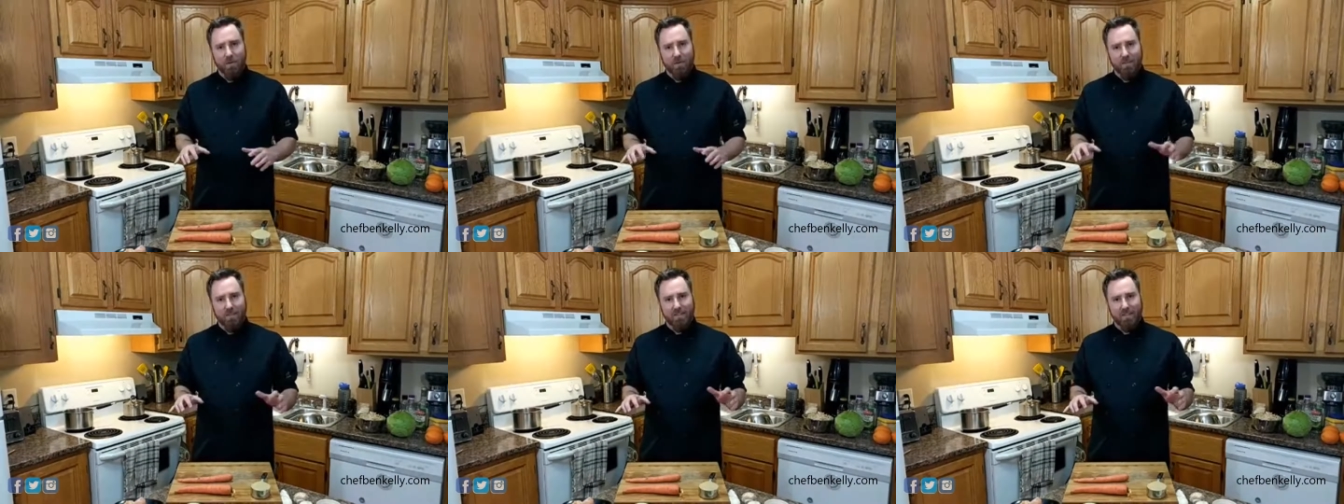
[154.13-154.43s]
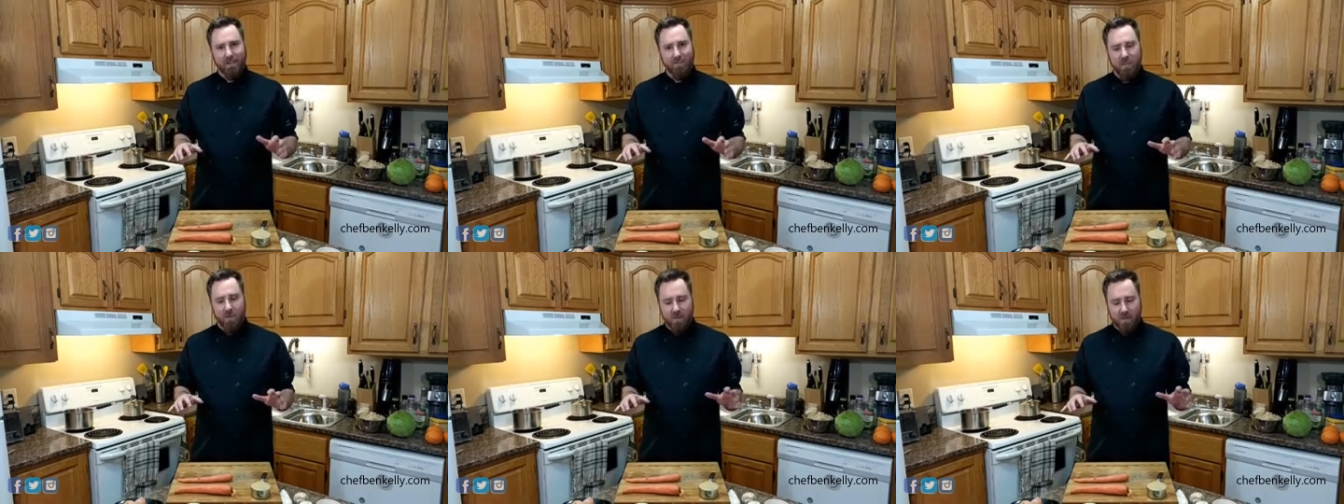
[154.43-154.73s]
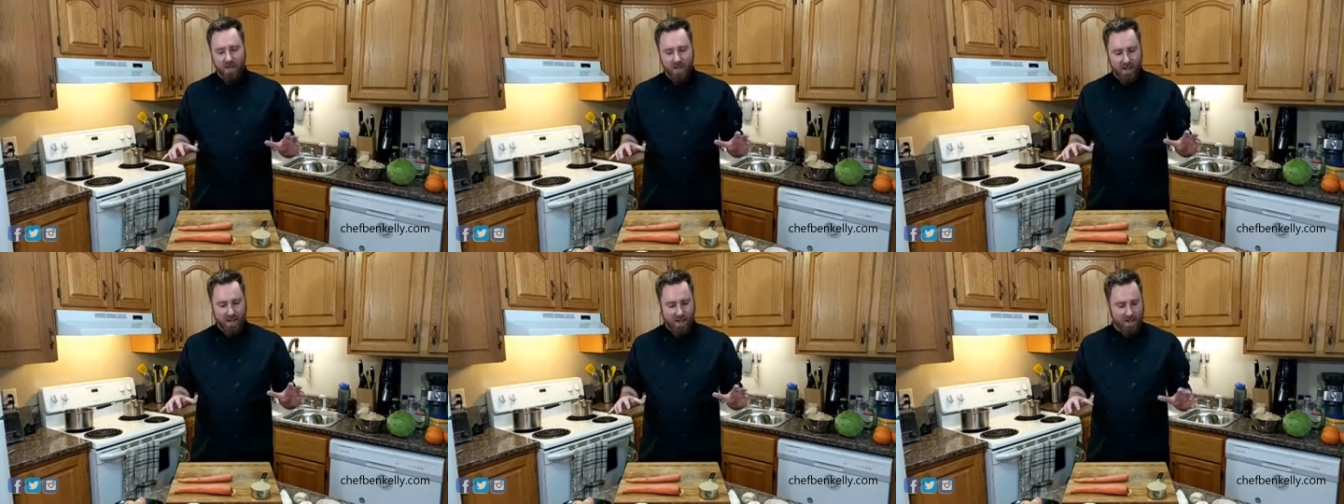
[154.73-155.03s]
I was a little
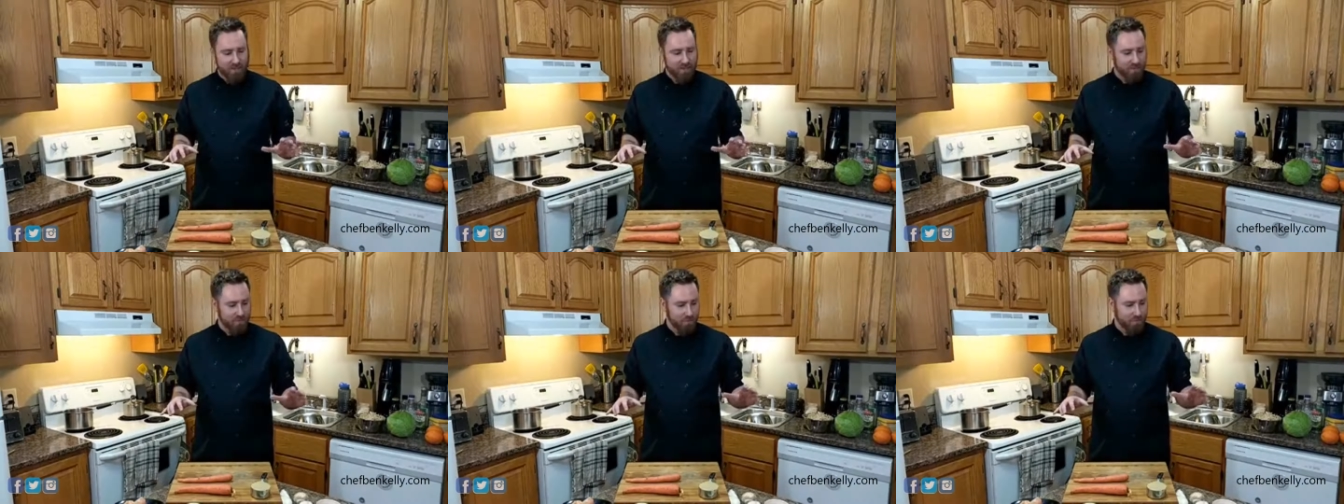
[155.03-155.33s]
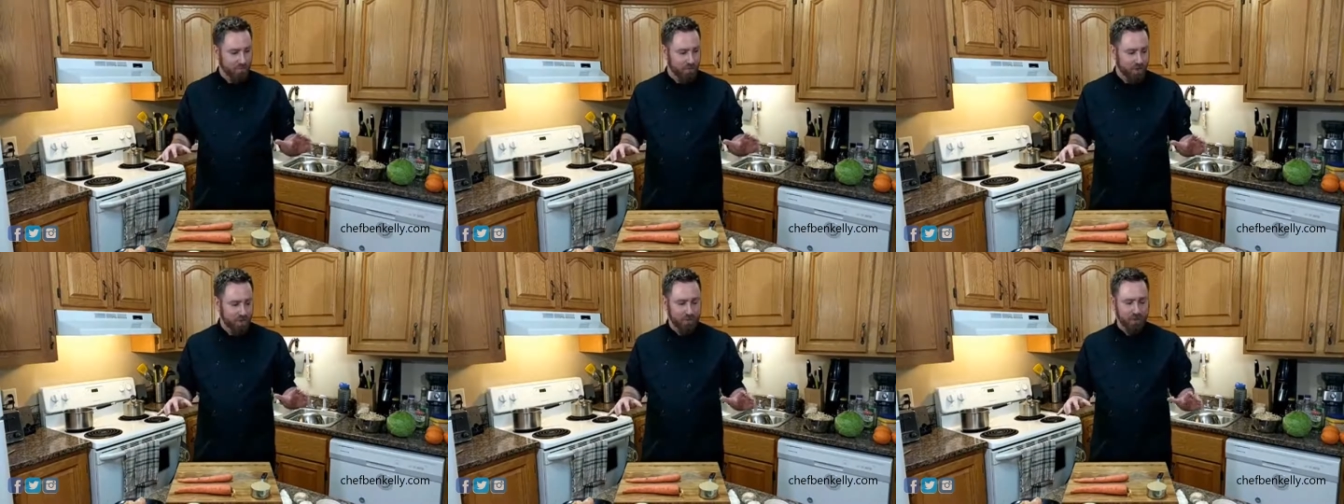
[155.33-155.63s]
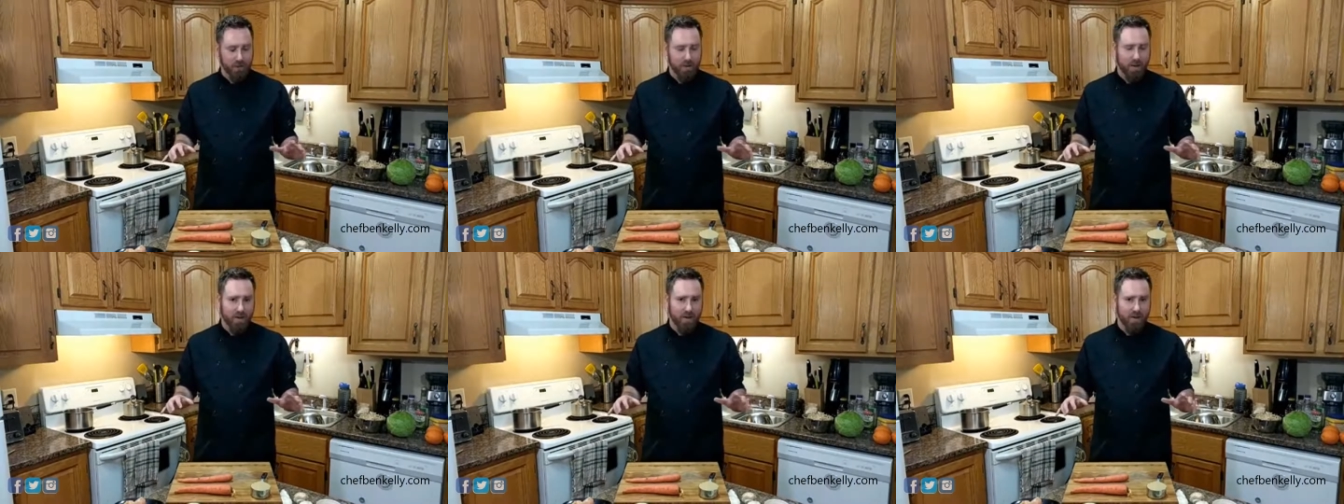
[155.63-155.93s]
bit behind. I was
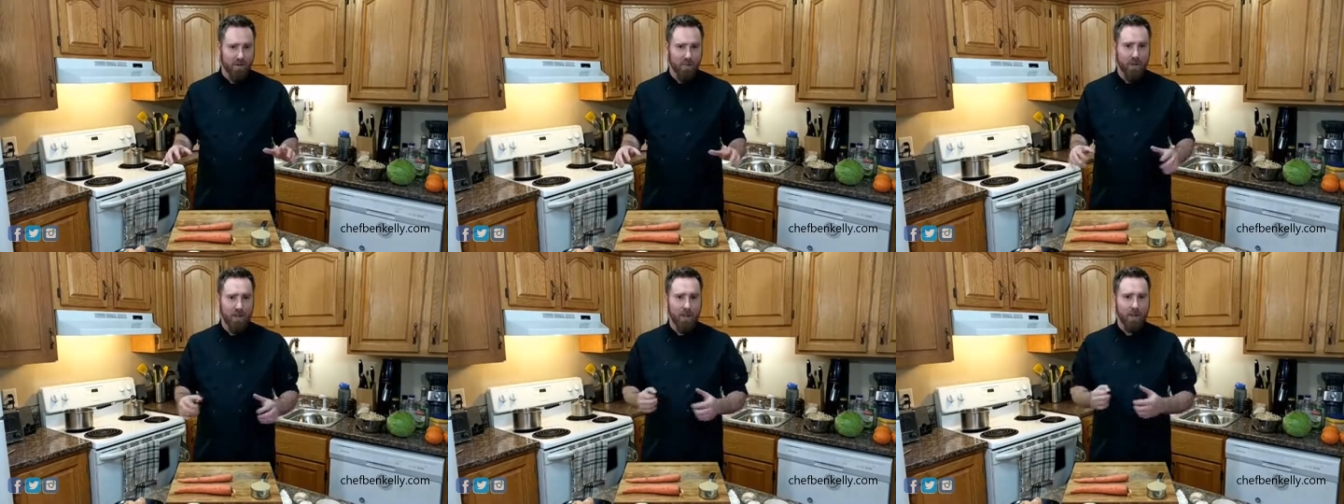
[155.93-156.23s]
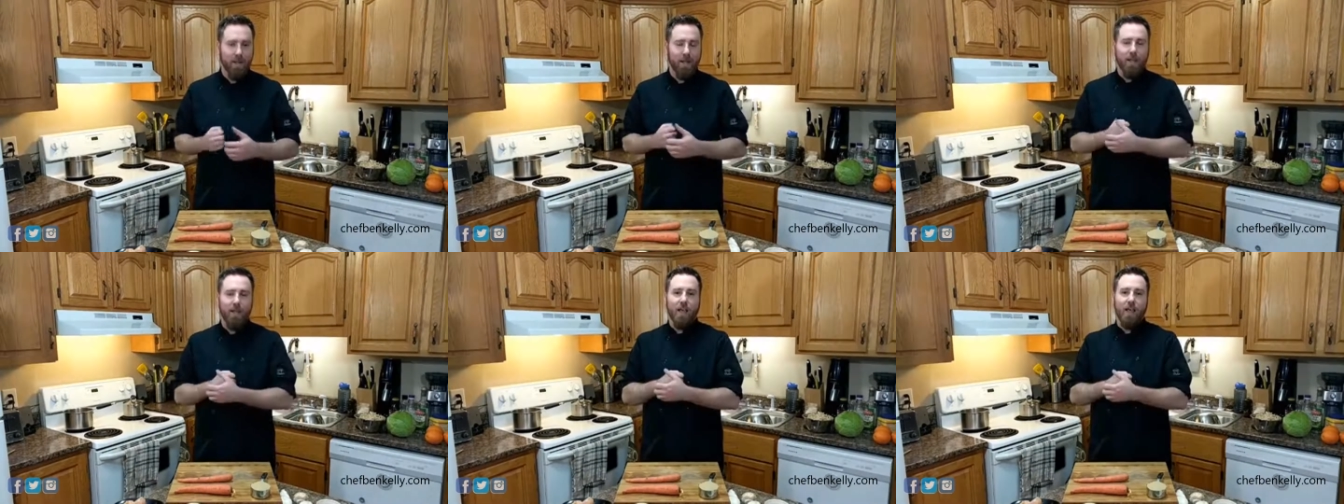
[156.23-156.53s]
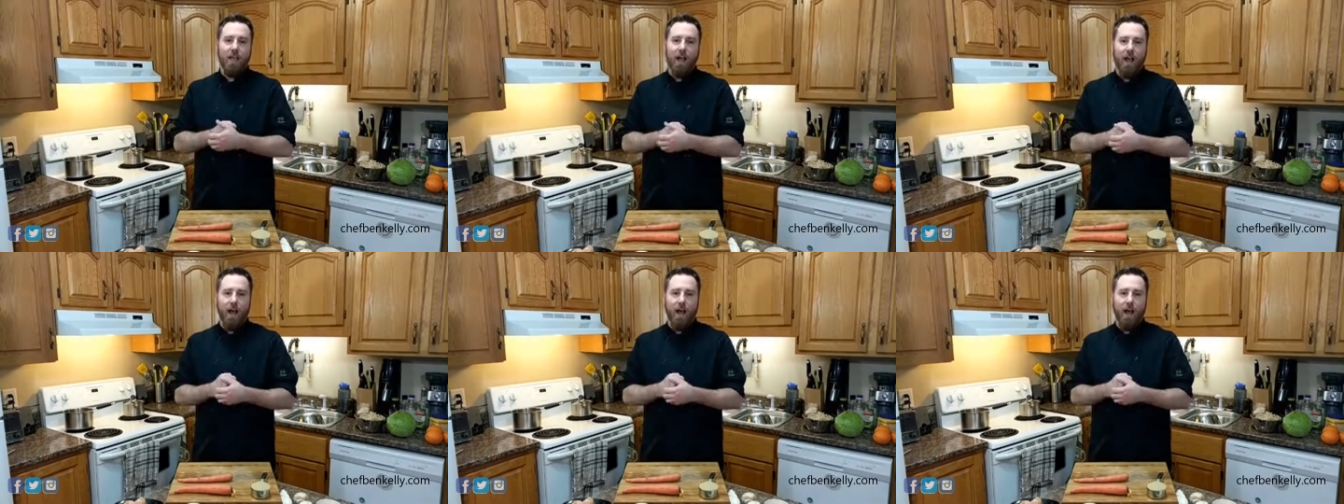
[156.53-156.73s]
rushing around a bit.